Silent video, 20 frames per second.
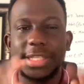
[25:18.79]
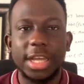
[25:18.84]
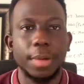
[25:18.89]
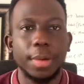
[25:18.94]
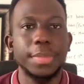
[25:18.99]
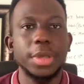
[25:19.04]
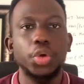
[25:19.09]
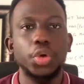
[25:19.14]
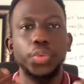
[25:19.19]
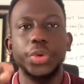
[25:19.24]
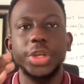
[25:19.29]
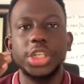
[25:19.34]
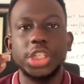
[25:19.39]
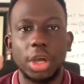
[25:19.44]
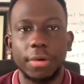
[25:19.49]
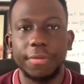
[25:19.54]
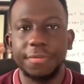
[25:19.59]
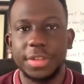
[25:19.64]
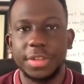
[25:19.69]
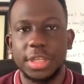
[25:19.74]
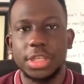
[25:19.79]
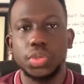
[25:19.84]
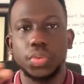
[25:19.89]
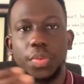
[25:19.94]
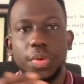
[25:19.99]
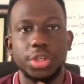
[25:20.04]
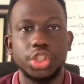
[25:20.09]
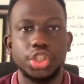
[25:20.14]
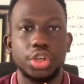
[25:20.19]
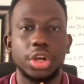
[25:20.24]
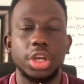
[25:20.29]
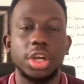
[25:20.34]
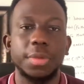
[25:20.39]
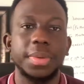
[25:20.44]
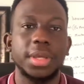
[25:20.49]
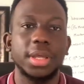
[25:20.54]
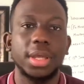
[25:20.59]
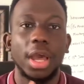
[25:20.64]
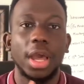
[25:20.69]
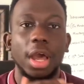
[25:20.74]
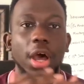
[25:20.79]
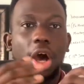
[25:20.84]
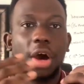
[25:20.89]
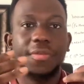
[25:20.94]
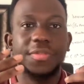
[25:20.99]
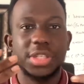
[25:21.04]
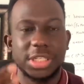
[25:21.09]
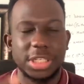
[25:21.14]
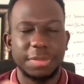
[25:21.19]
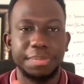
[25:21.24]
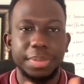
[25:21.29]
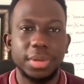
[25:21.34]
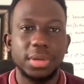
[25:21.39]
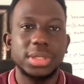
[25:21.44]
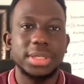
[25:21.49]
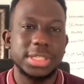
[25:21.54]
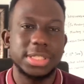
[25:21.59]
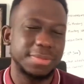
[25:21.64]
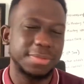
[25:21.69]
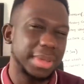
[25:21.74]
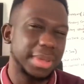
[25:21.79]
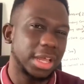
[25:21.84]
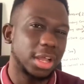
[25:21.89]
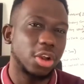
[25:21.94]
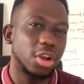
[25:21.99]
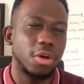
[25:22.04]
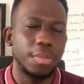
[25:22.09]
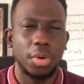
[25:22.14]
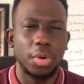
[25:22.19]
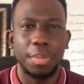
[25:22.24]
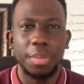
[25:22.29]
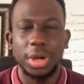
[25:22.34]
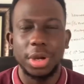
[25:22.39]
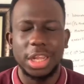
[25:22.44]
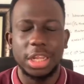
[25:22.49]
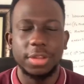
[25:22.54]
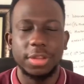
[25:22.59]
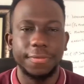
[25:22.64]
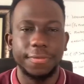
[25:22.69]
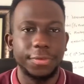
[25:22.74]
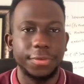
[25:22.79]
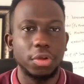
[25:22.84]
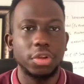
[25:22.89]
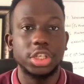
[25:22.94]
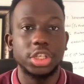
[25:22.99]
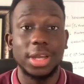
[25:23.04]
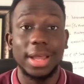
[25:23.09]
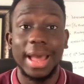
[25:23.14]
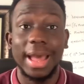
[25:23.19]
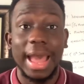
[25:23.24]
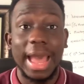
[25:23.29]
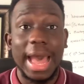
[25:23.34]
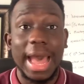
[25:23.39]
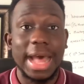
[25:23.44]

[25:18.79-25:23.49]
tell me which of these ones you're gonna be obviously building to make a lot more money in the future.